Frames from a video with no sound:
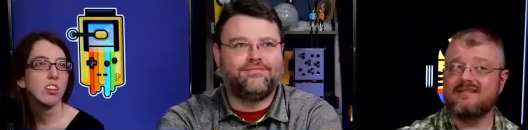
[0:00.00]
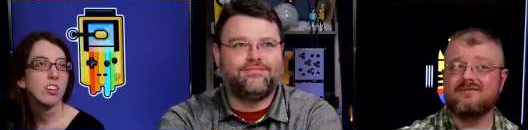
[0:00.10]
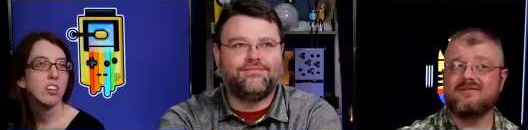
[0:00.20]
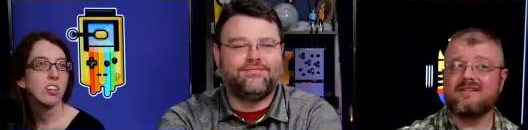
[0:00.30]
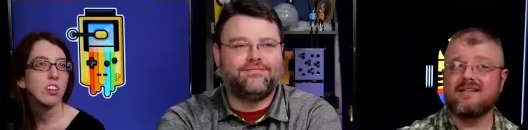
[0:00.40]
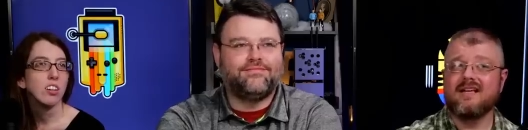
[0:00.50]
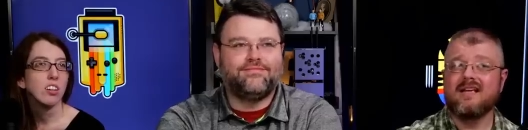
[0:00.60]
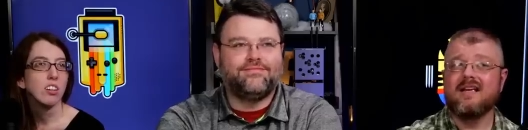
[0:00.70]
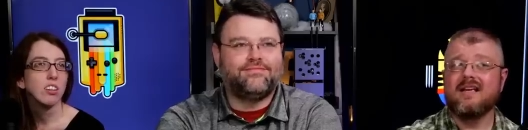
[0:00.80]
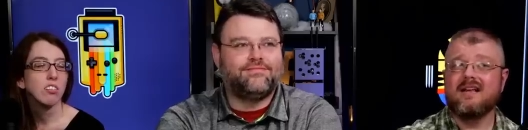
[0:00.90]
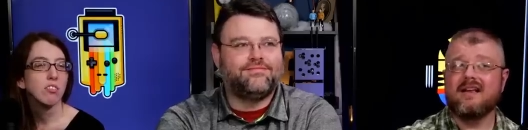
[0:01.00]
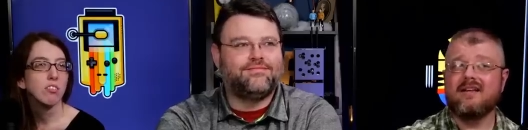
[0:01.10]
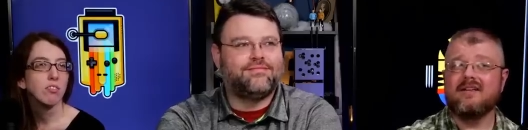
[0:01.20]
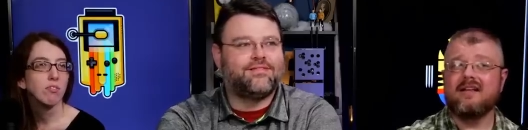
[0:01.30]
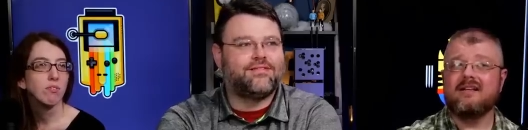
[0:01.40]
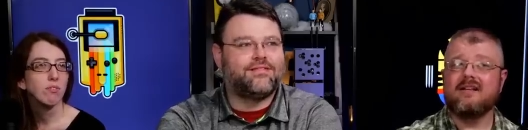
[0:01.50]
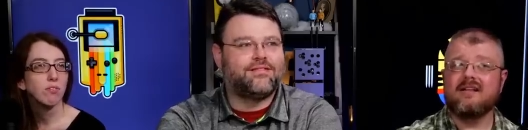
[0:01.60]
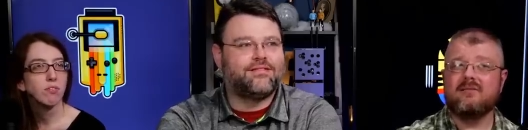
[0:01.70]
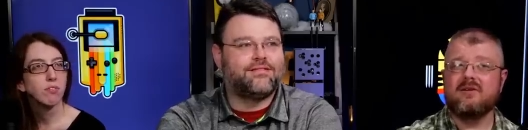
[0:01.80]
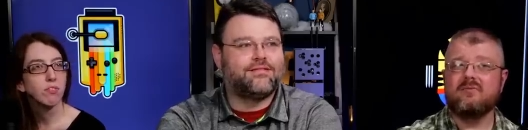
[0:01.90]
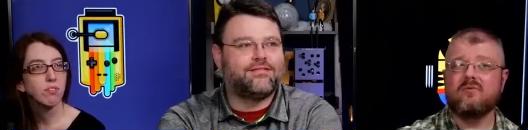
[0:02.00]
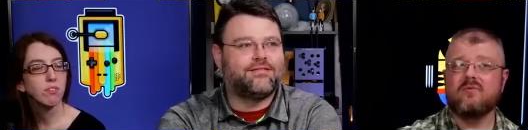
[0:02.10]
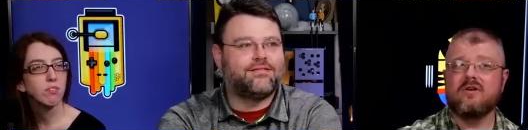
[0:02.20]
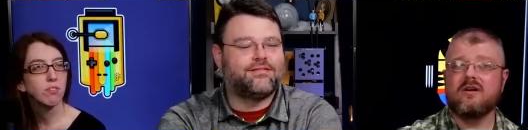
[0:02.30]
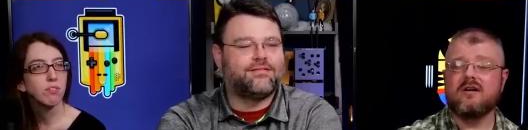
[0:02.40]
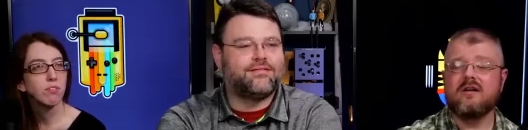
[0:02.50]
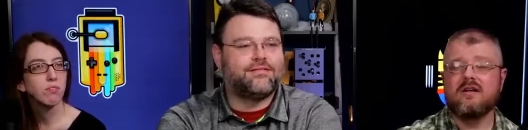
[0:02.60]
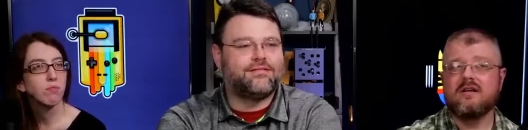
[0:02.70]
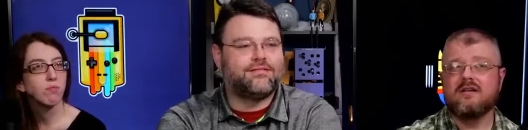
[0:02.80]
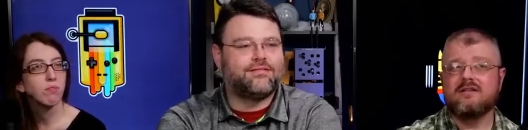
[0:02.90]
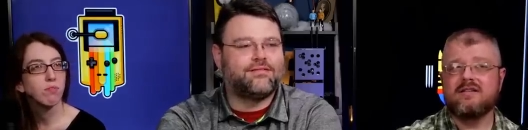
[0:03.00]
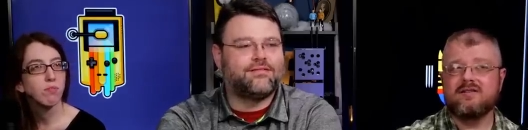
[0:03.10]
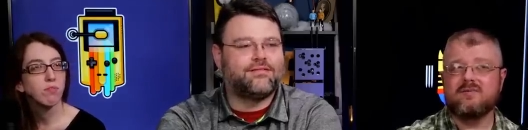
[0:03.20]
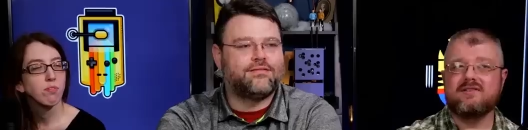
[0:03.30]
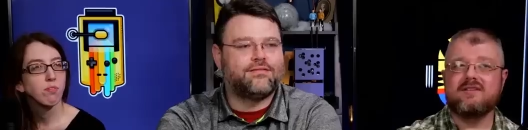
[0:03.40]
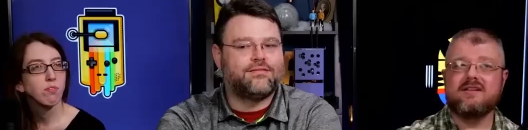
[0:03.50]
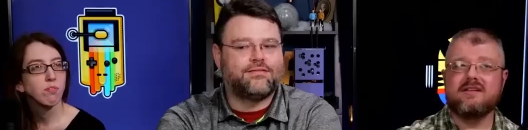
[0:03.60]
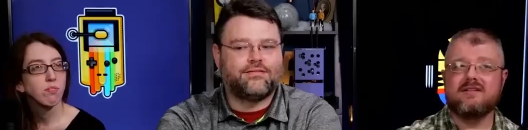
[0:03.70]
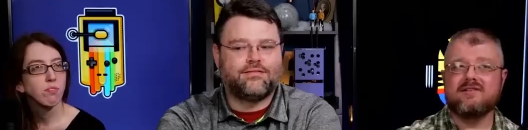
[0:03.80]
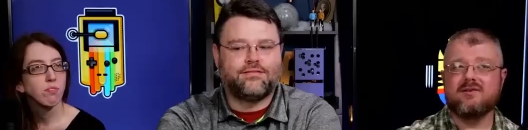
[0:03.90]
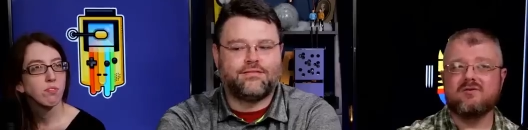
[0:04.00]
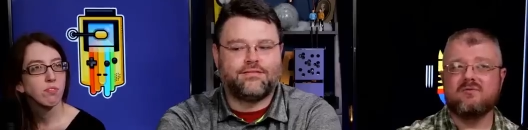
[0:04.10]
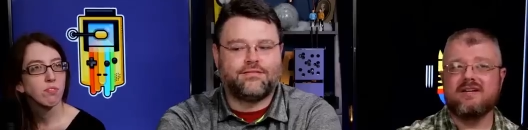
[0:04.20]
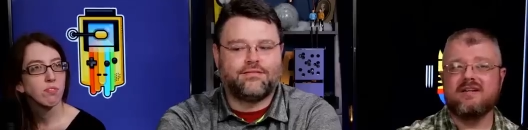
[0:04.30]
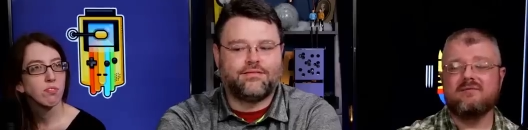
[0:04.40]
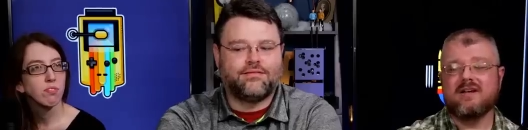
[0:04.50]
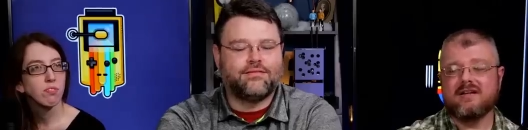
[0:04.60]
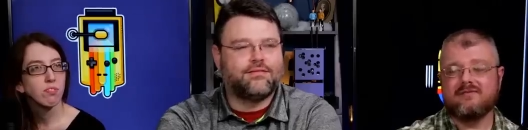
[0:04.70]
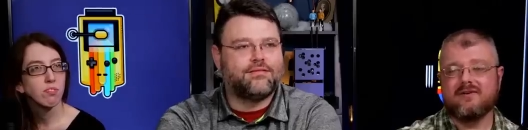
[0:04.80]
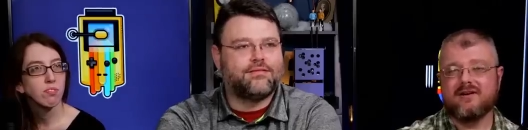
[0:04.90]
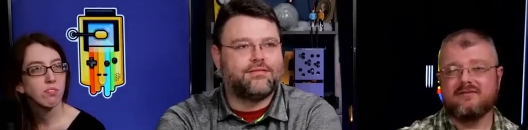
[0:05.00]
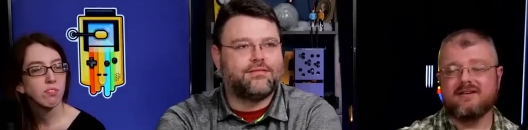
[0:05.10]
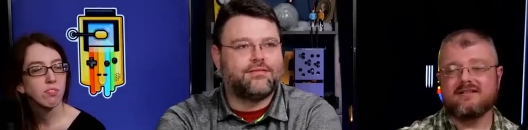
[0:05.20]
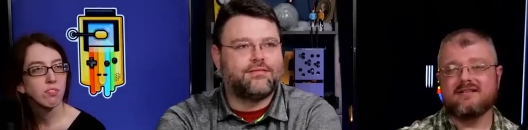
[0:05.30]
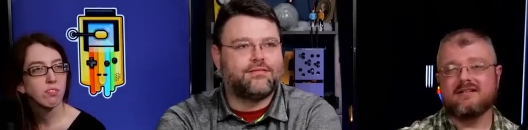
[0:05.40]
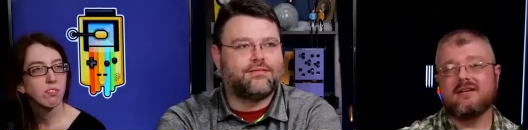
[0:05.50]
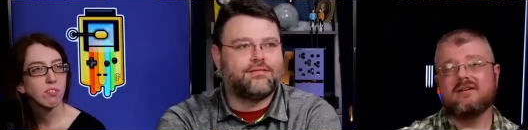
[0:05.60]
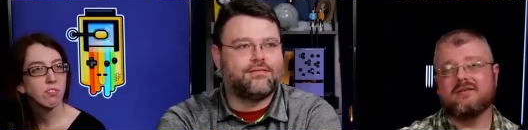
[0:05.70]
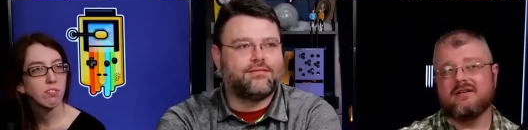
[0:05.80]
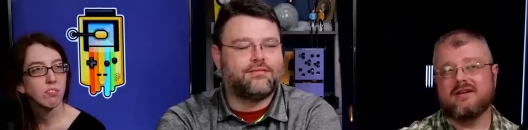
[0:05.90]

Speaker 1: It's interesting. Now they a lot of people were dismissing it on social media and making fun of it because like, oh,